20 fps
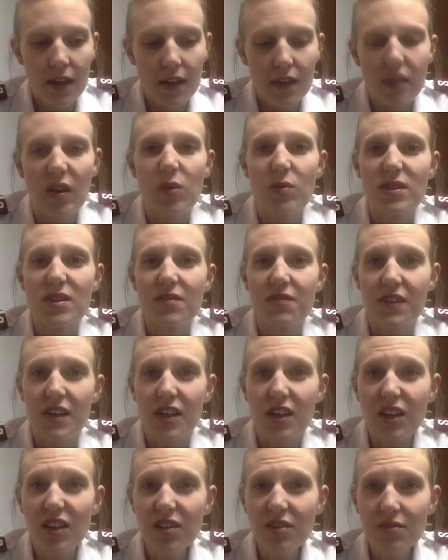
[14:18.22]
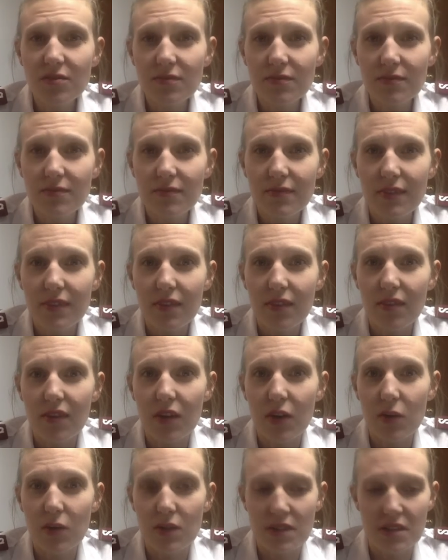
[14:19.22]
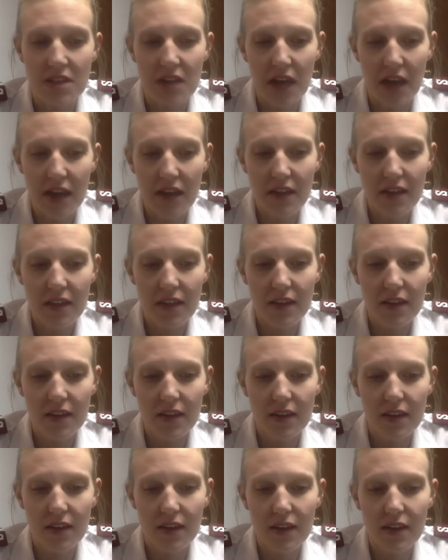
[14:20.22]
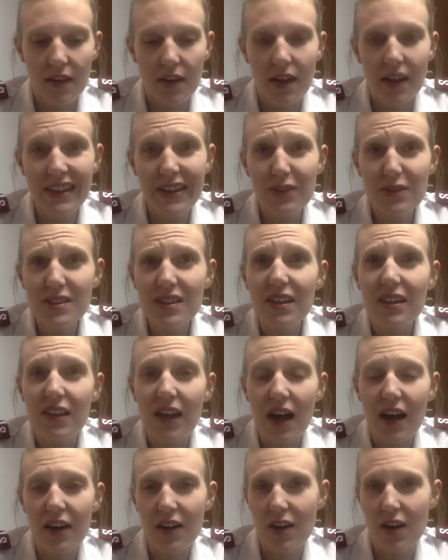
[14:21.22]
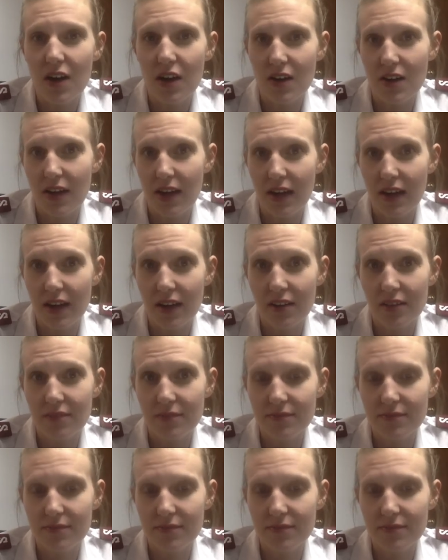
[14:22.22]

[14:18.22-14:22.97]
There was fear, there was death, and there was a lot of heartache.